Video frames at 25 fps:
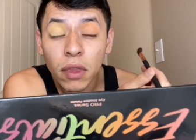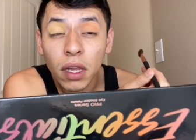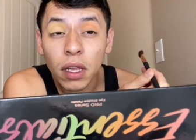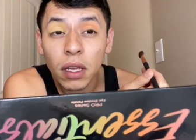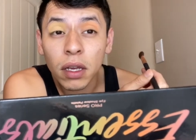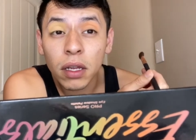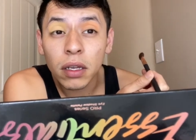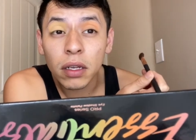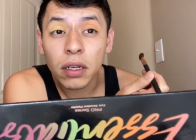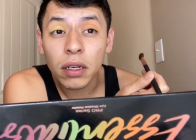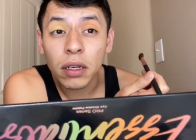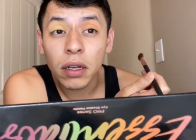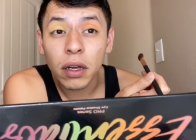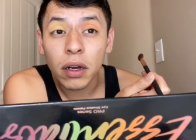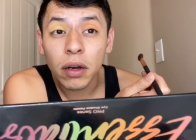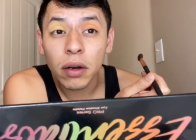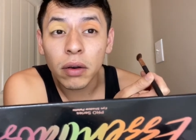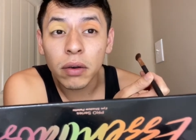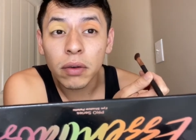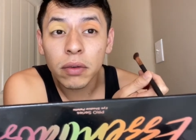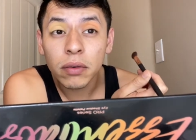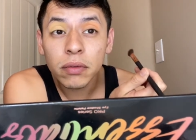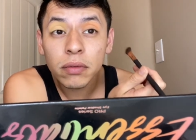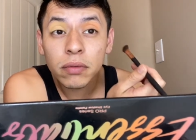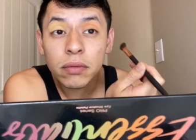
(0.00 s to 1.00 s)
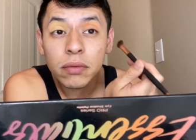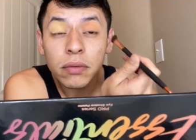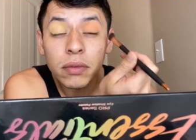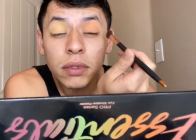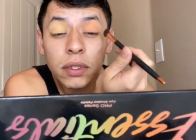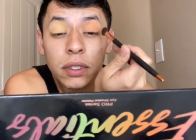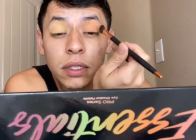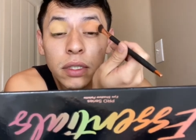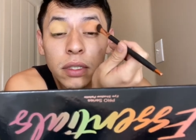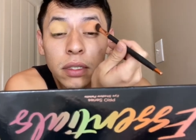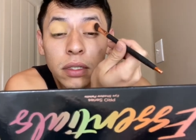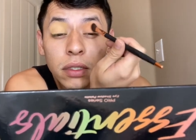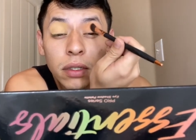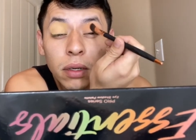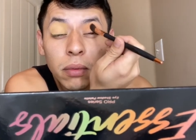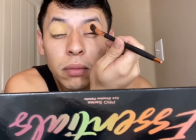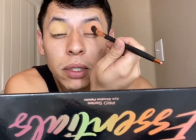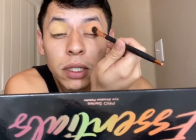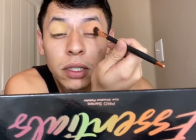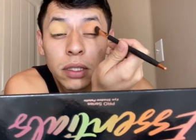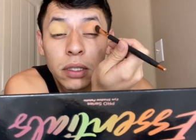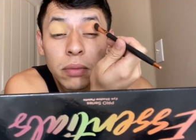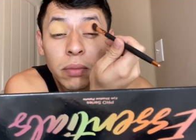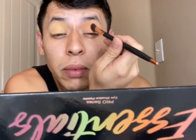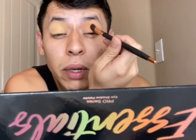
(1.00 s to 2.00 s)
No, this is so
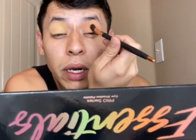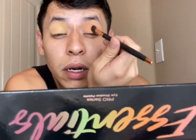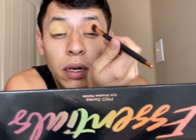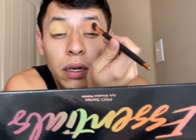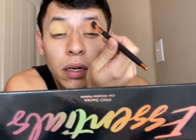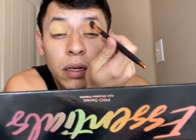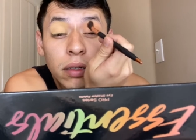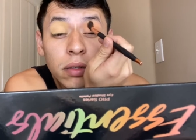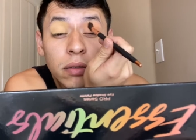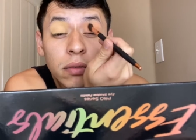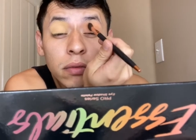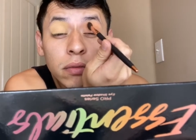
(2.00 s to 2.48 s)
much better.